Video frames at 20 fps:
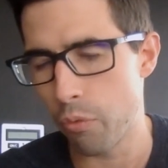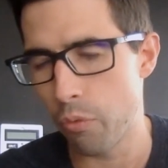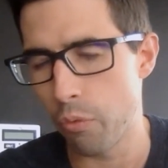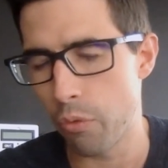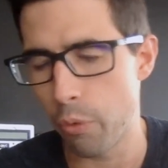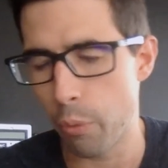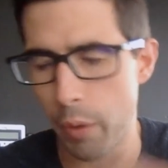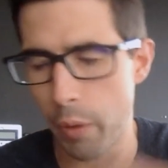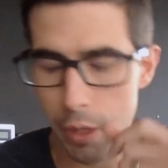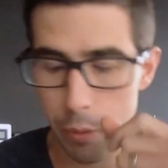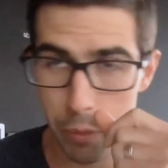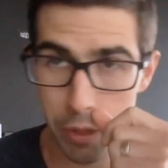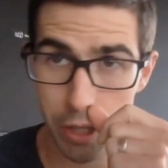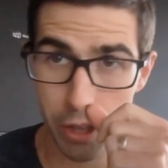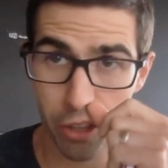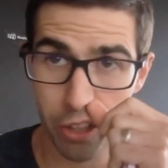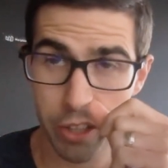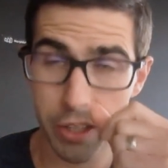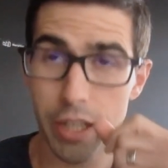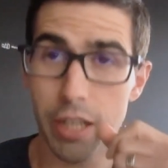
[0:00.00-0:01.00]
the way we
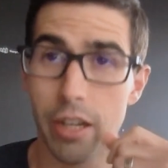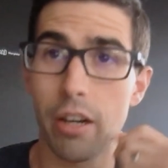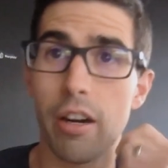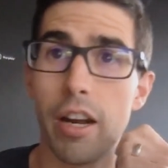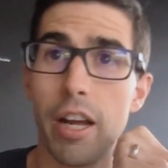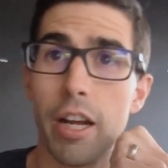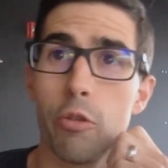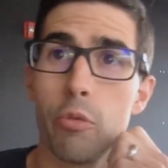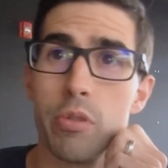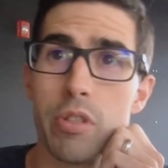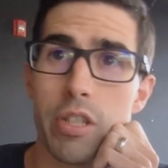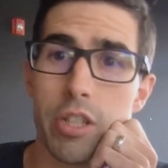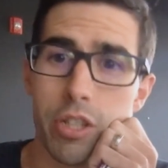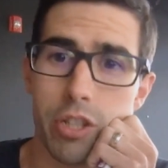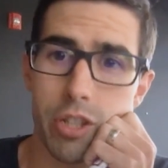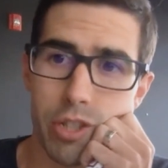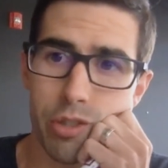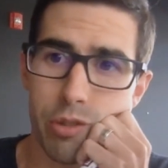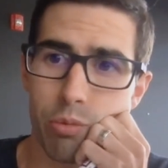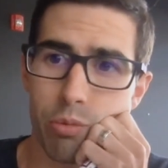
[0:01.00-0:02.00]
looked at our
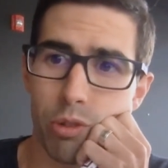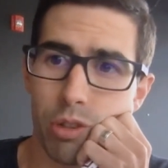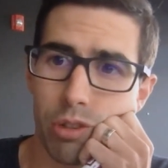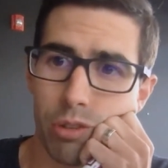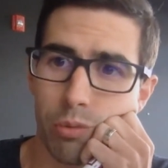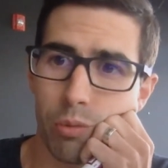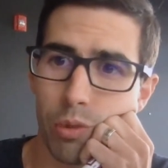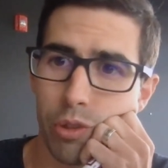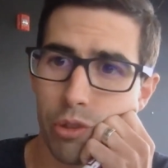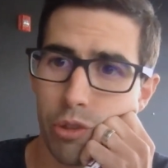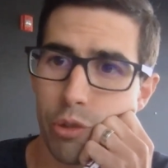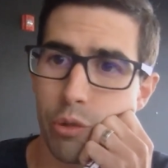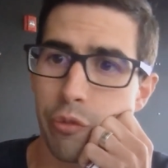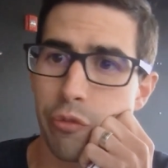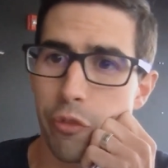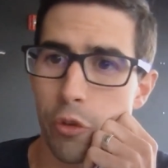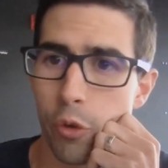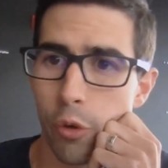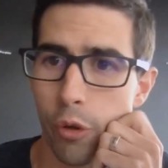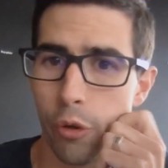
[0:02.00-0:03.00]
acquisitions were
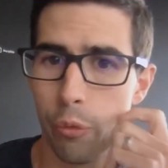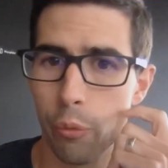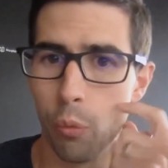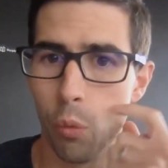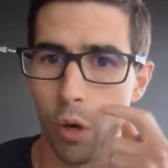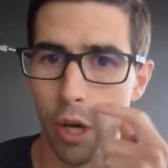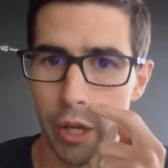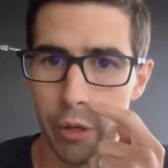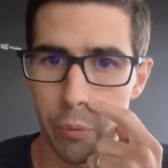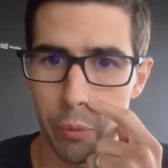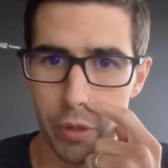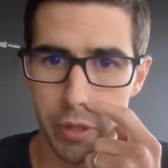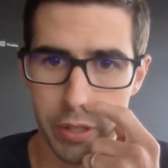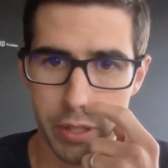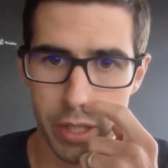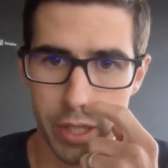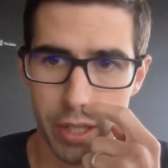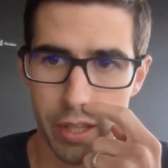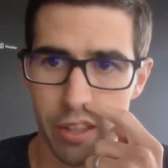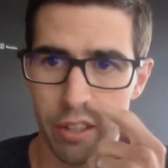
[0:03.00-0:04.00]
twofold. One
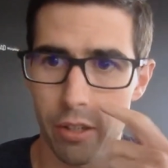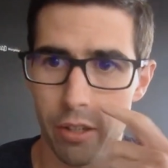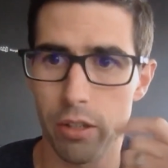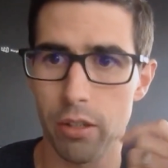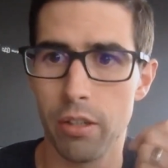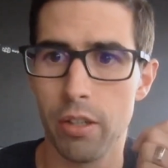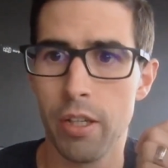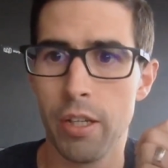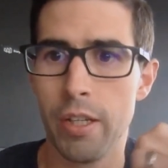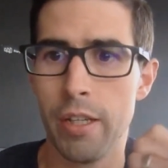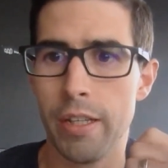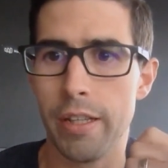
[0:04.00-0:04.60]
was either,